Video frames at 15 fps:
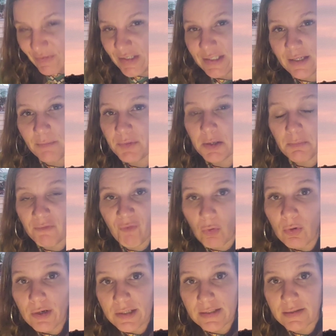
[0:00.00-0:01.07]
in something
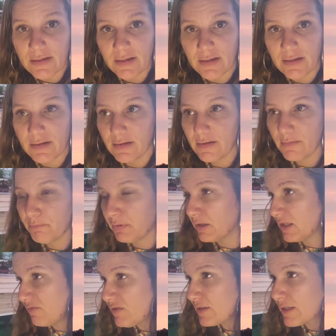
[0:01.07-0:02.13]
before it's seen.
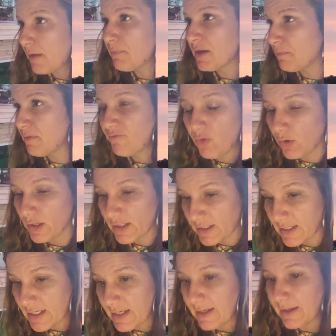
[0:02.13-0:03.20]
Believe in something before it's
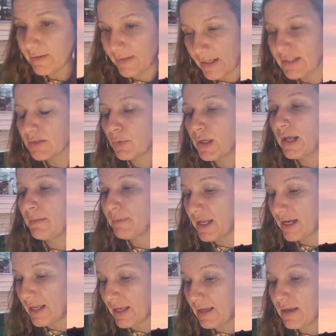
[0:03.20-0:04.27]
seen. That's what I'm
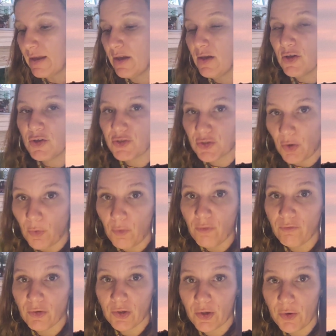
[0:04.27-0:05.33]
getting. So,
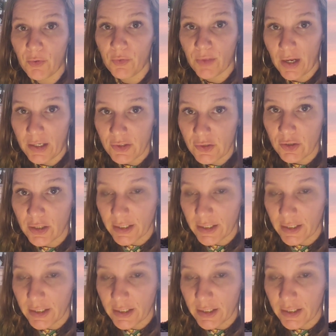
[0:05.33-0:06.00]
Virgo, that is your